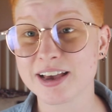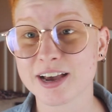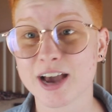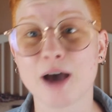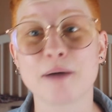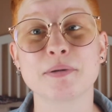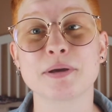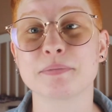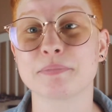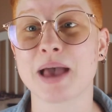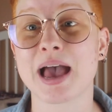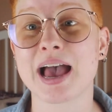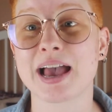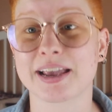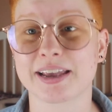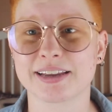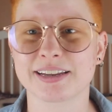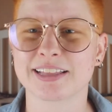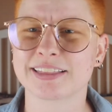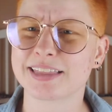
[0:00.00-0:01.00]
coming
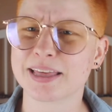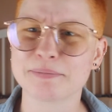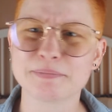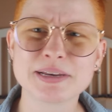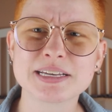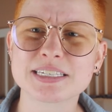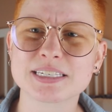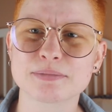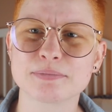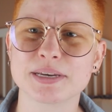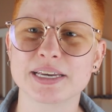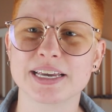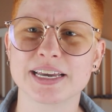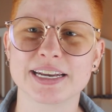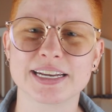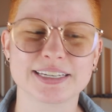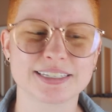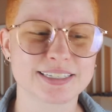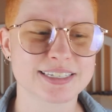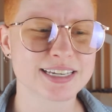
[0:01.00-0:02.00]
back and if they miss me,
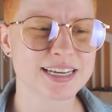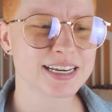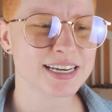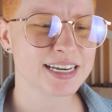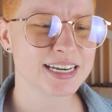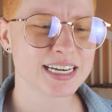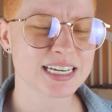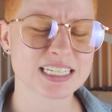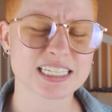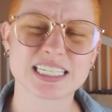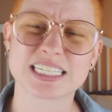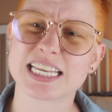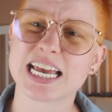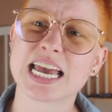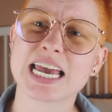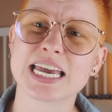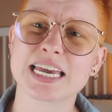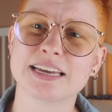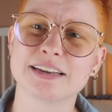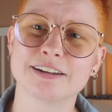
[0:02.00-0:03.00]
and it's
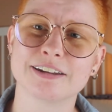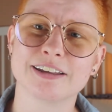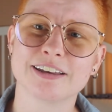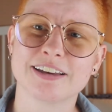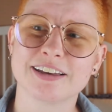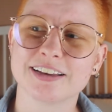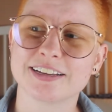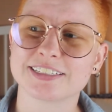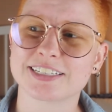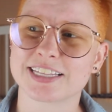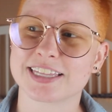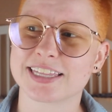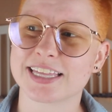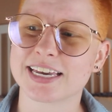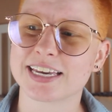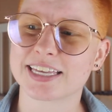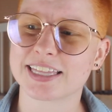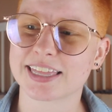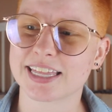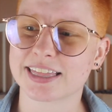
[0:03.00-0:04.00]
insane to
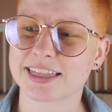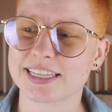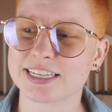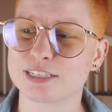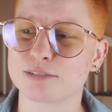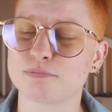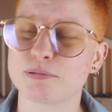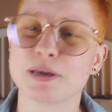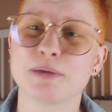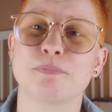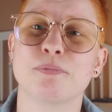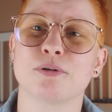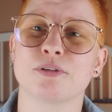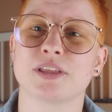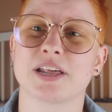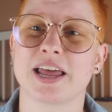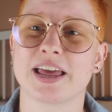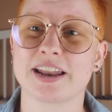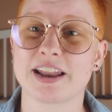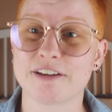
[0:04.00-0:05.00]
think that these people
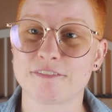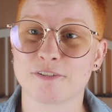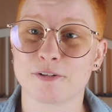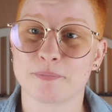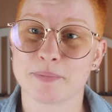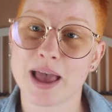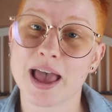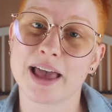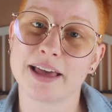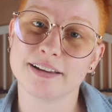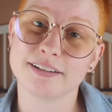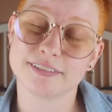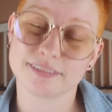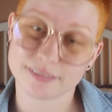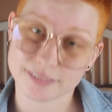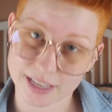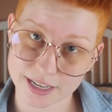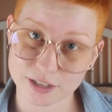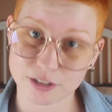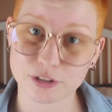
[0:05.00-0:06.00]
that I never met,
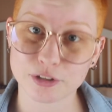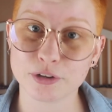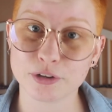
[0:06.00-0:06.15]
like